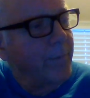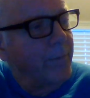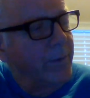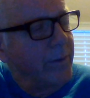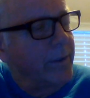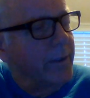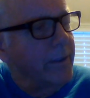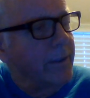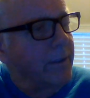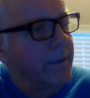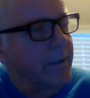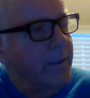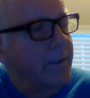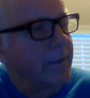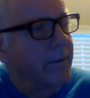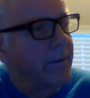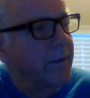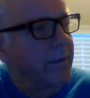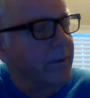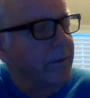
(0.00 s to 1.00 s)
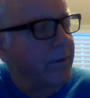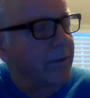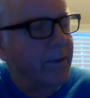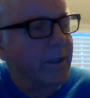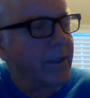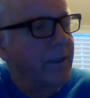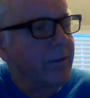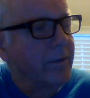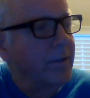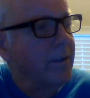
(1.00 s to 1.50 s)
Really, literally, there's
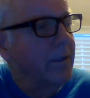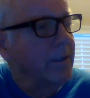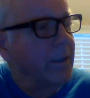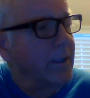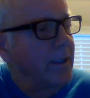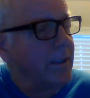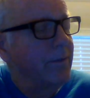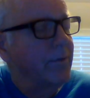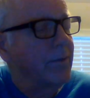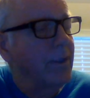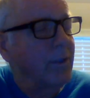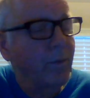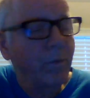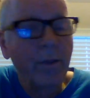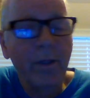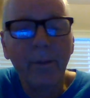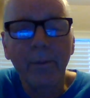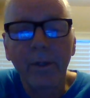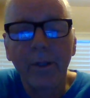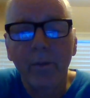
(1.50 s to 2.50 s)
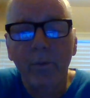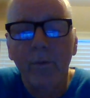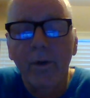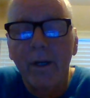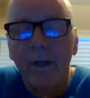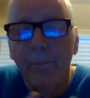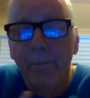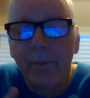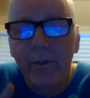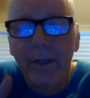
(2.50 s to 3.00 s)
things in our lives. That's why. That's
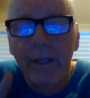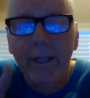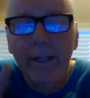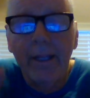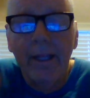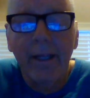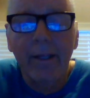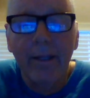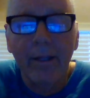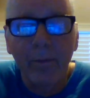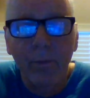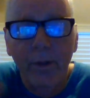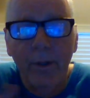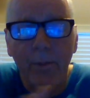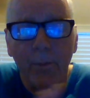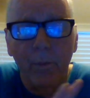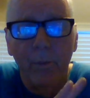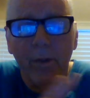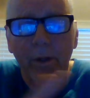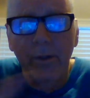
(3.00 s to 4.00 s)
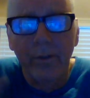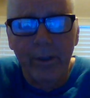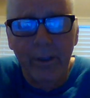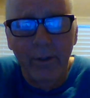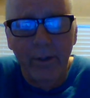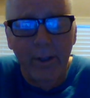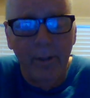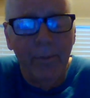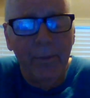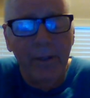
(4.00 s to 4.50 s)
why I'm saying that. That's why the ones
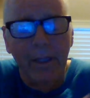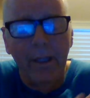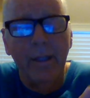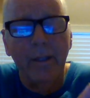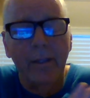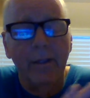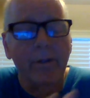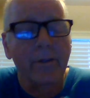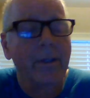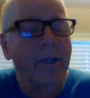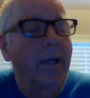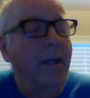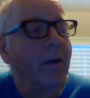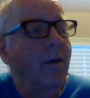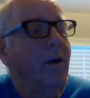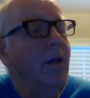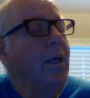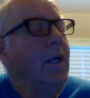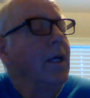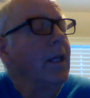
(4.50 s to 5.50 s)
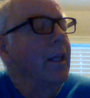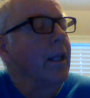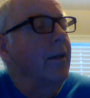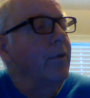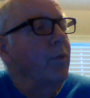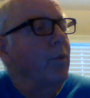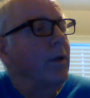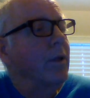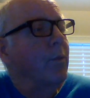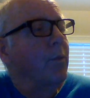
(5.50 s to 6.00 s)
out. I'm going to end this now.
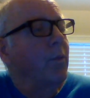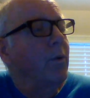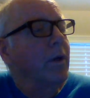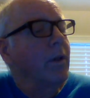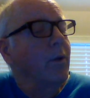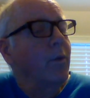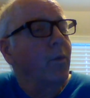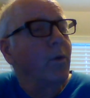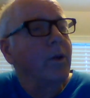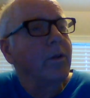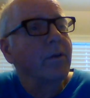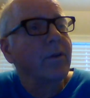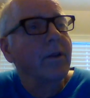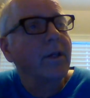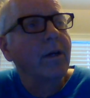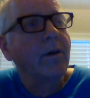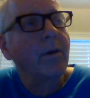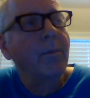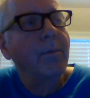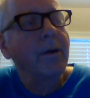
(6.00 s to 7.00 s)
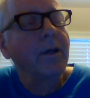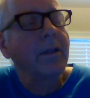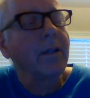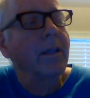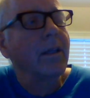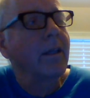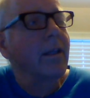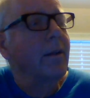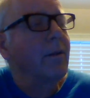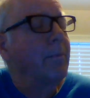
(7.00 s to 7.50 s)
That's why the, one of the ones is out about
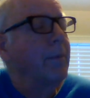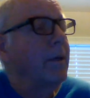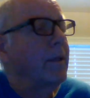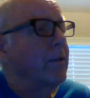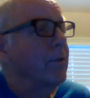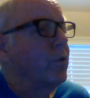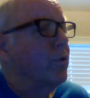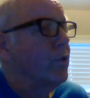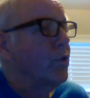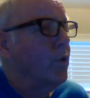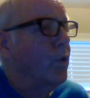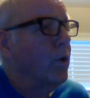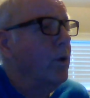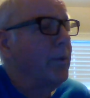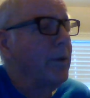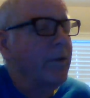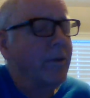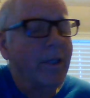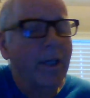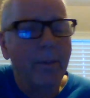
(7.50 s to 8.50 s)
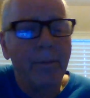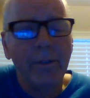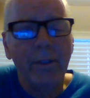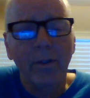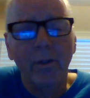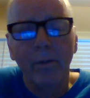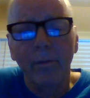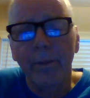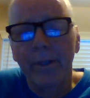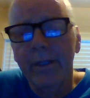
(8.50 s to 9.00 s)
about the storm that's
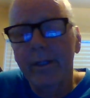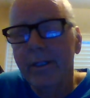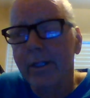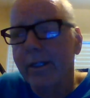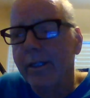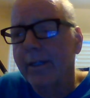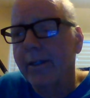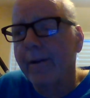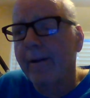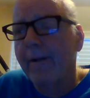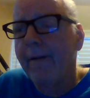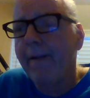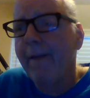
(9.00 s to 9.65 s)
coming to America.